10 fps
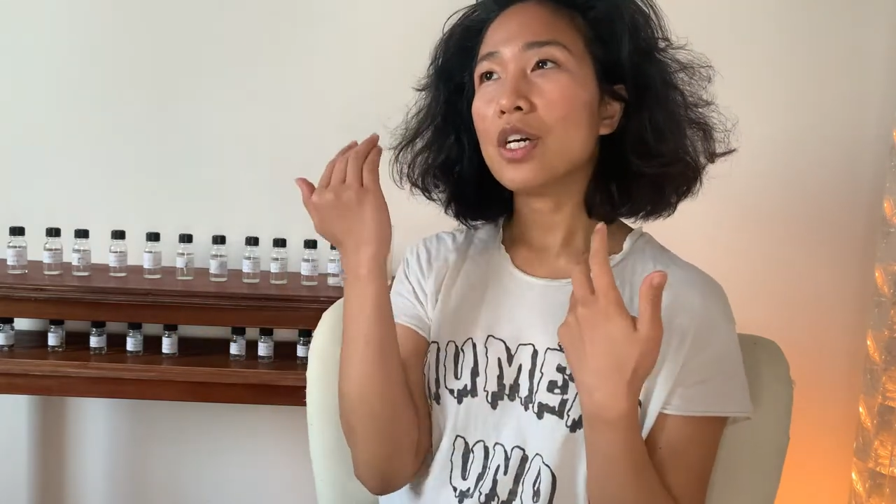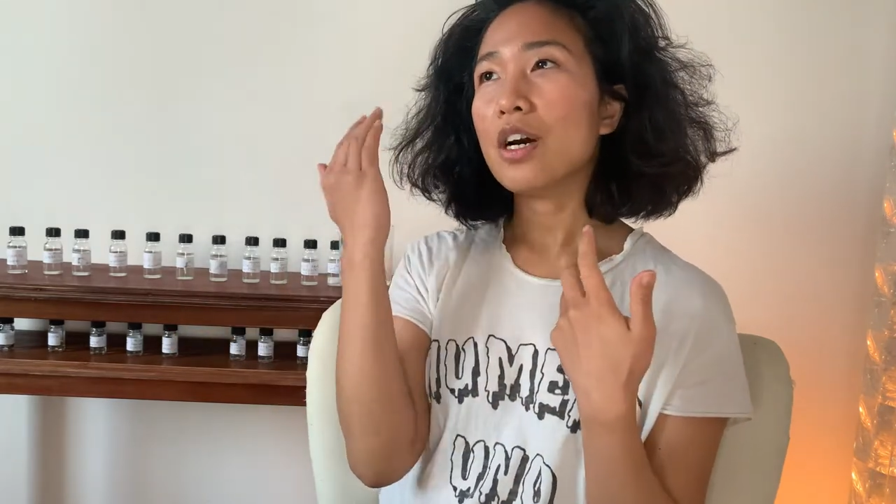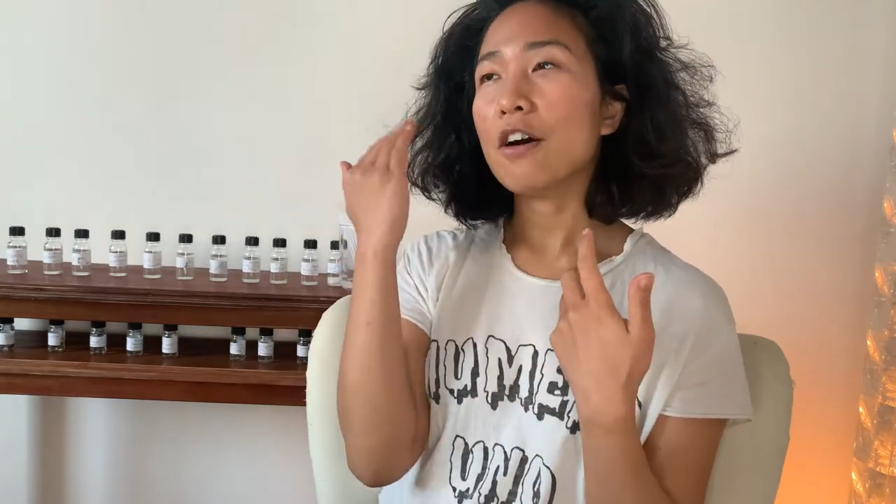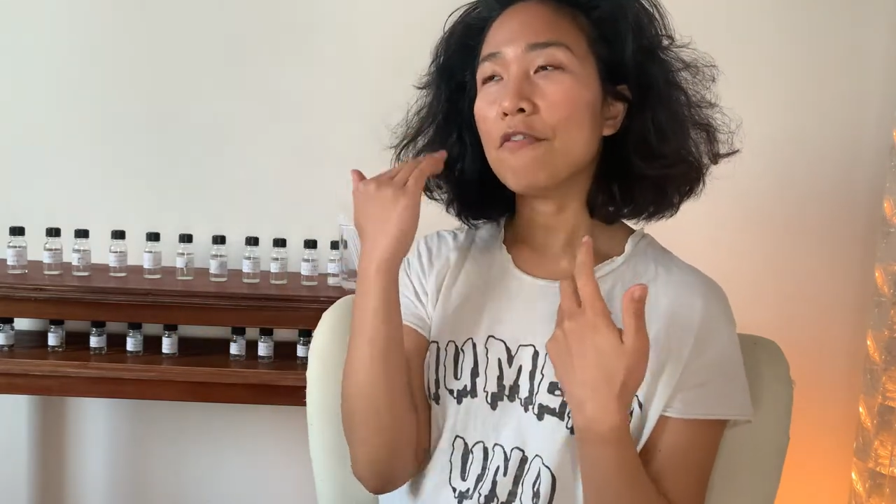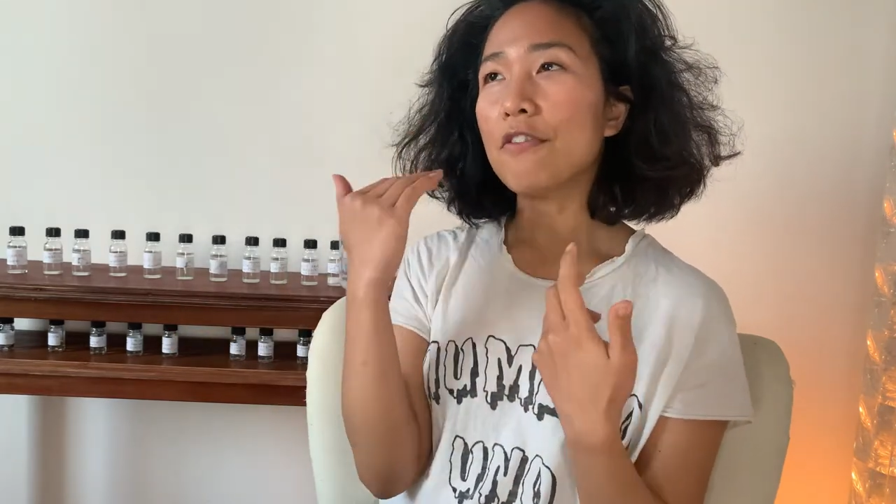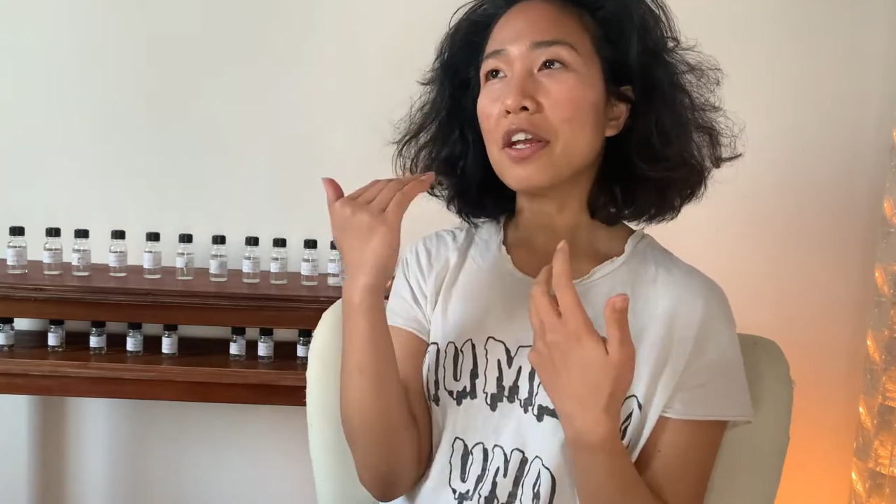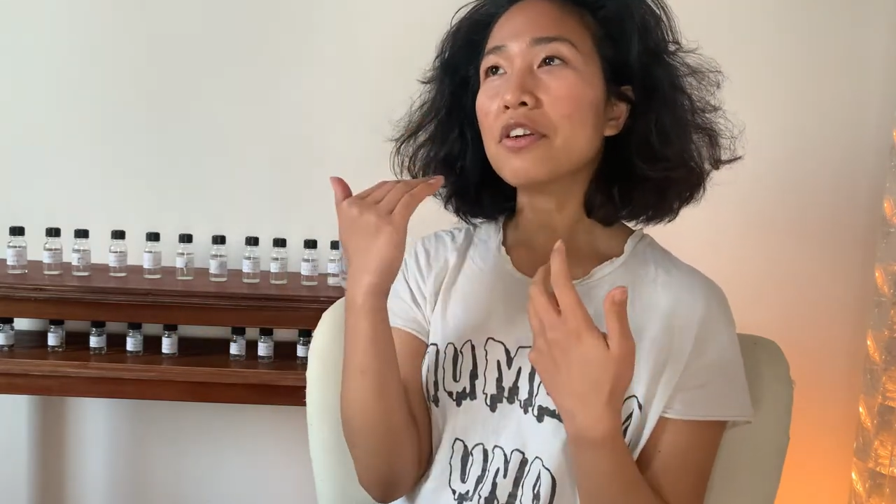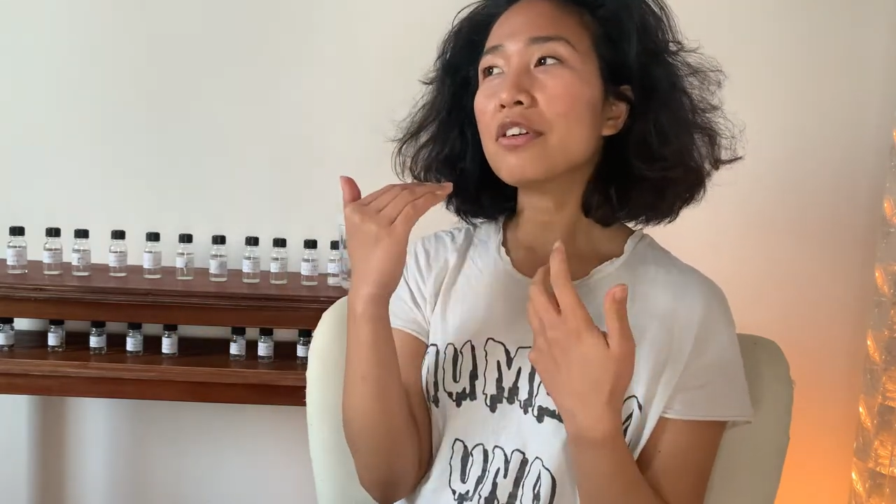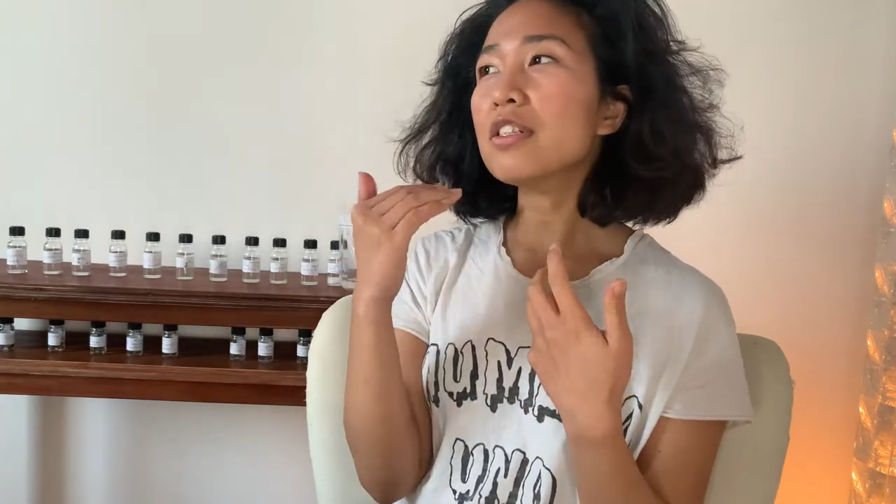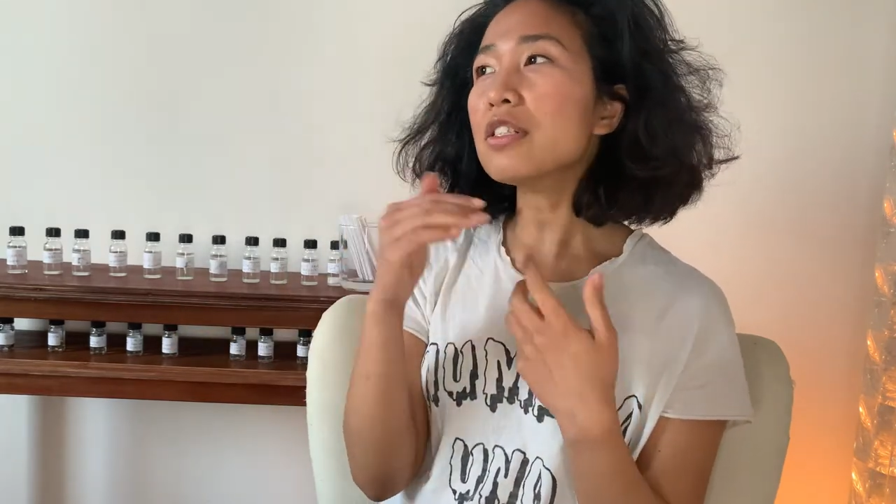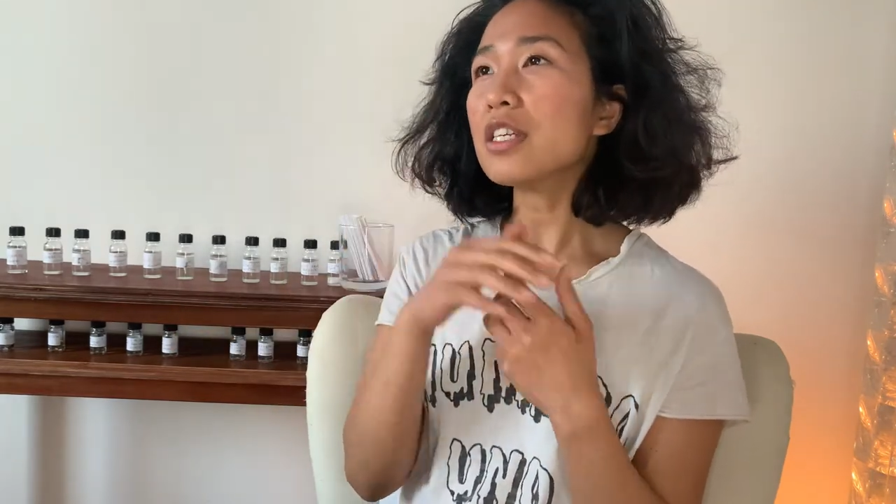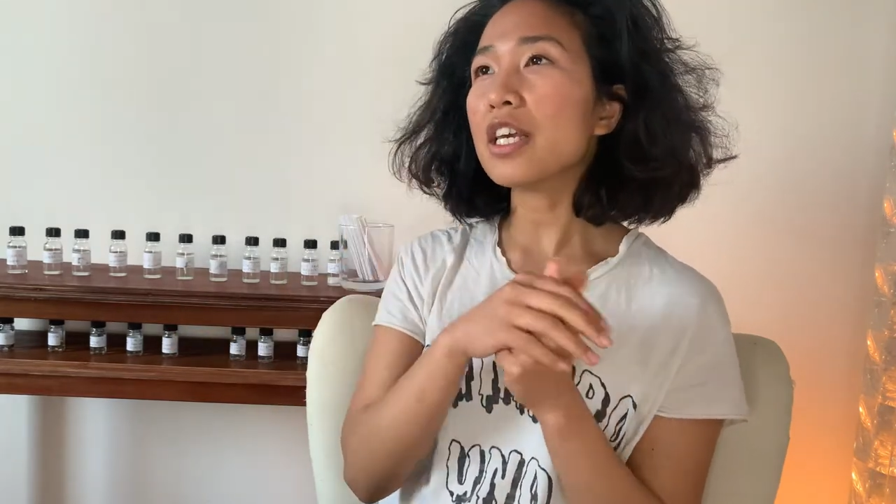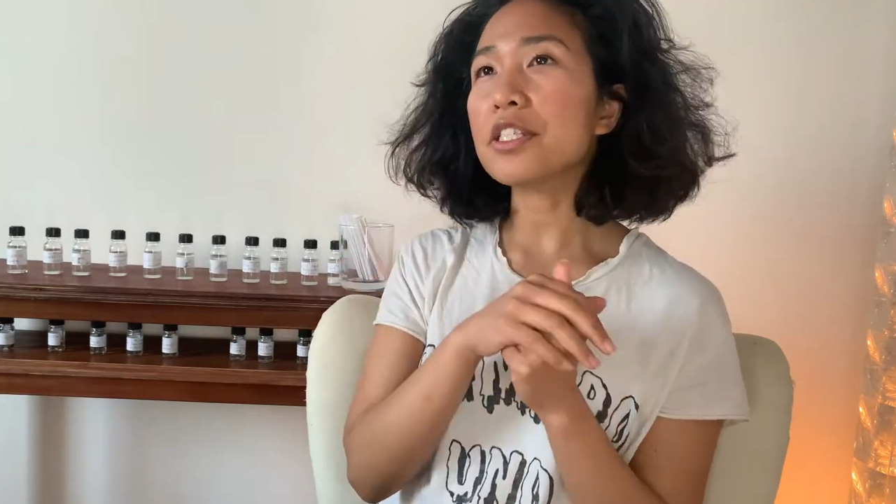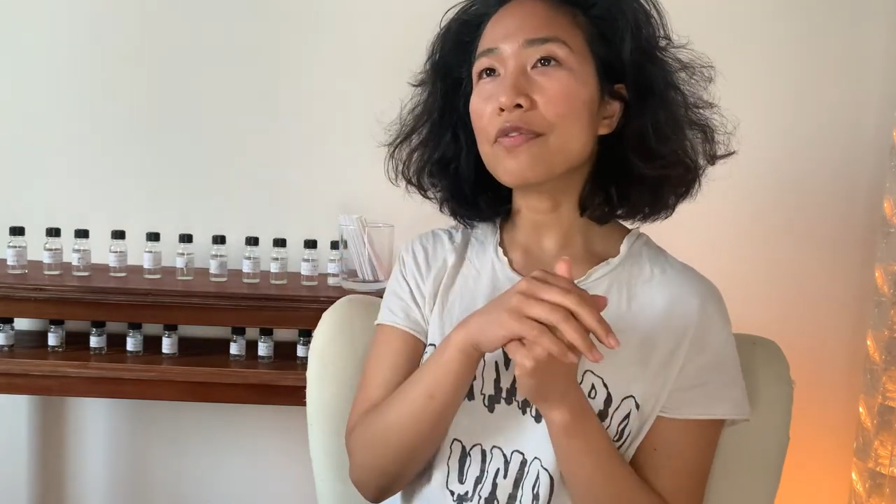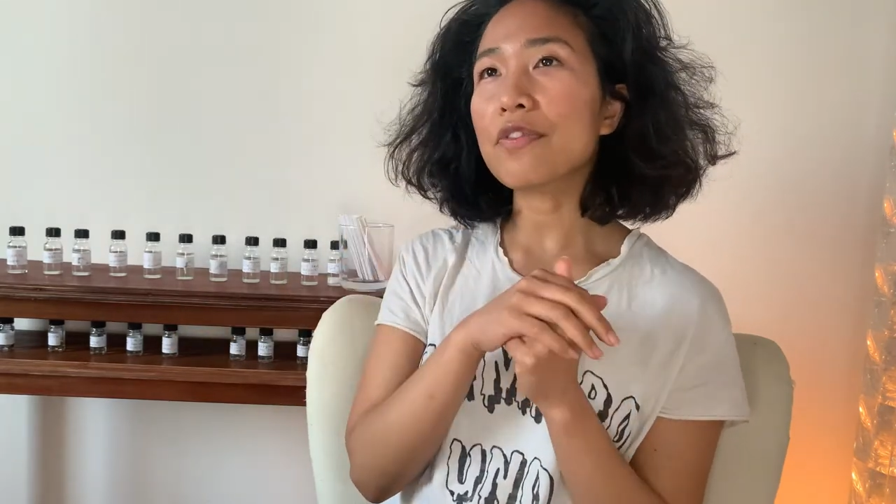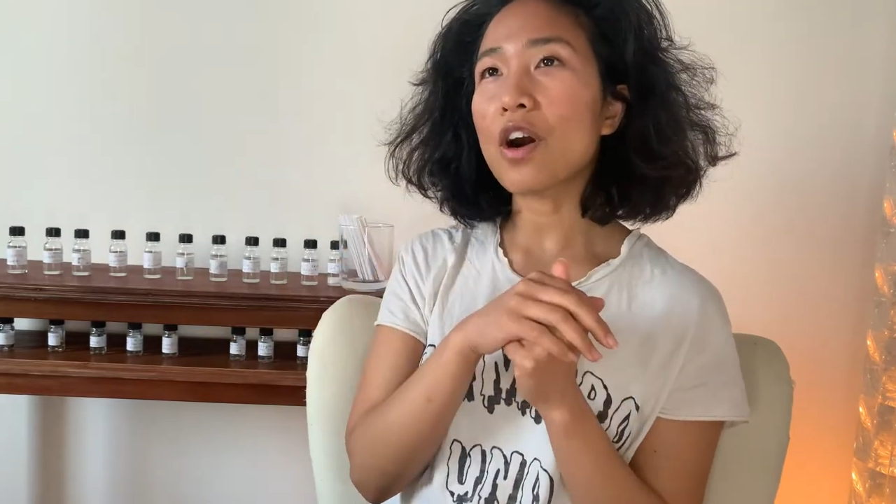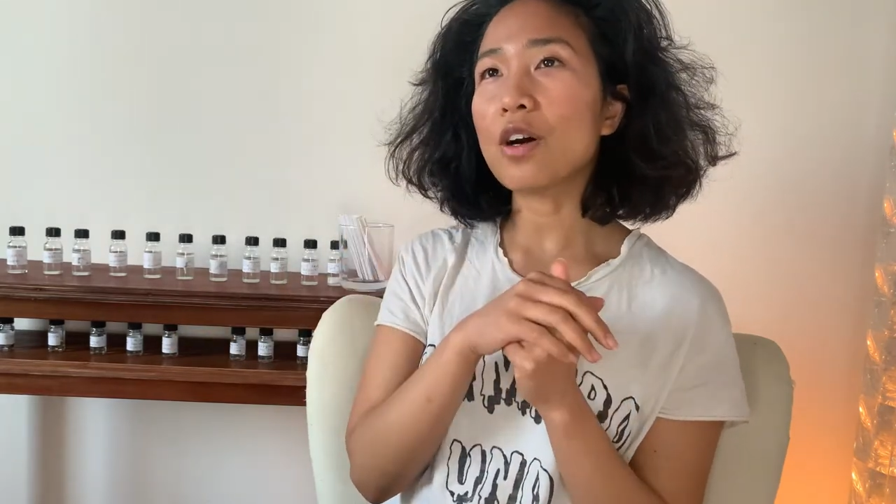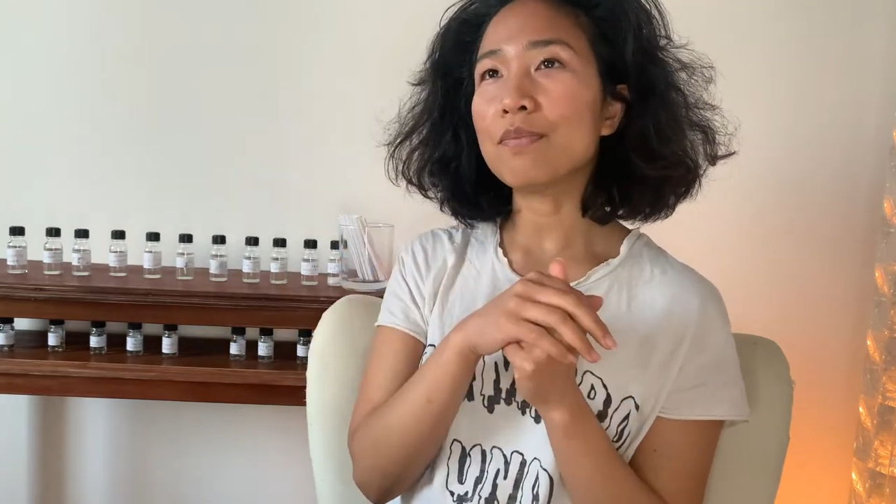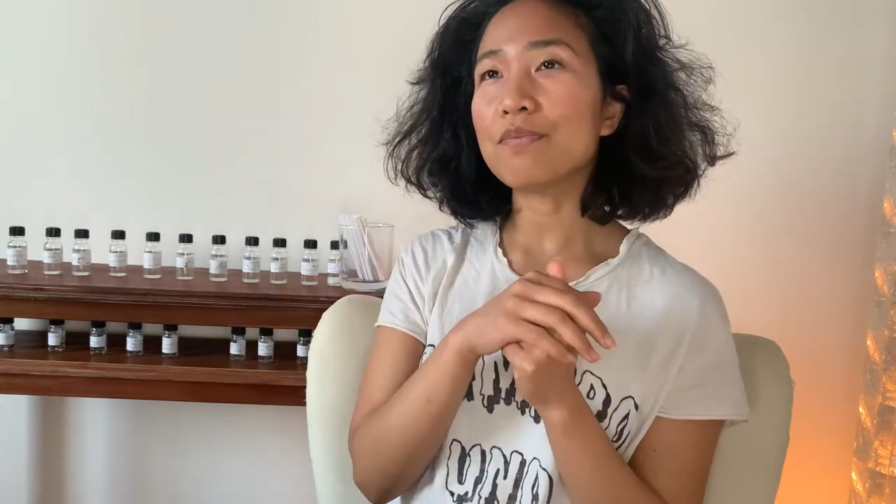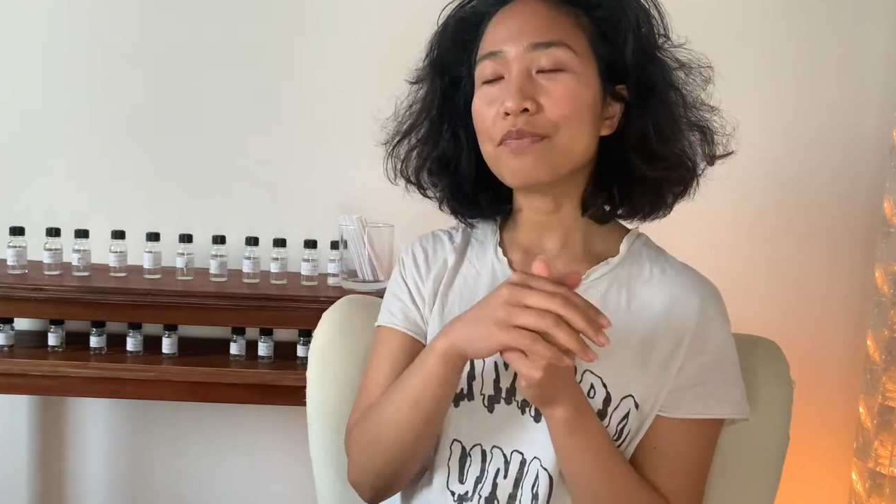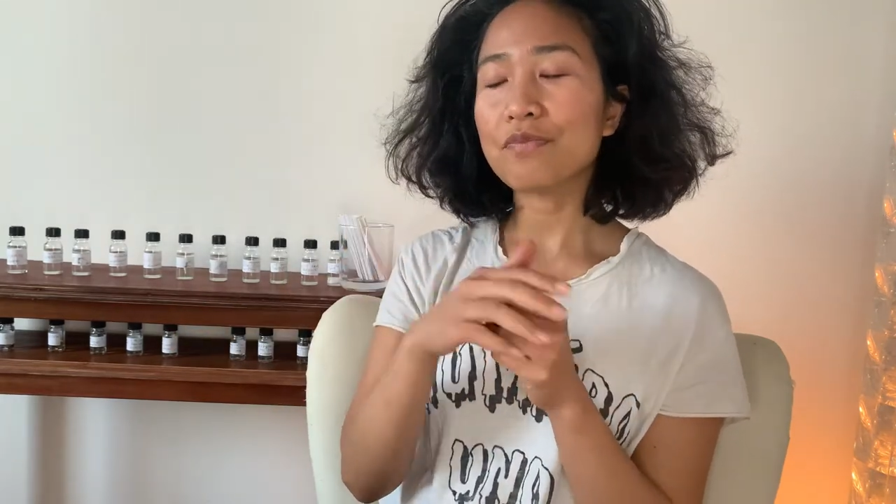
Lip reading: a fragrance is from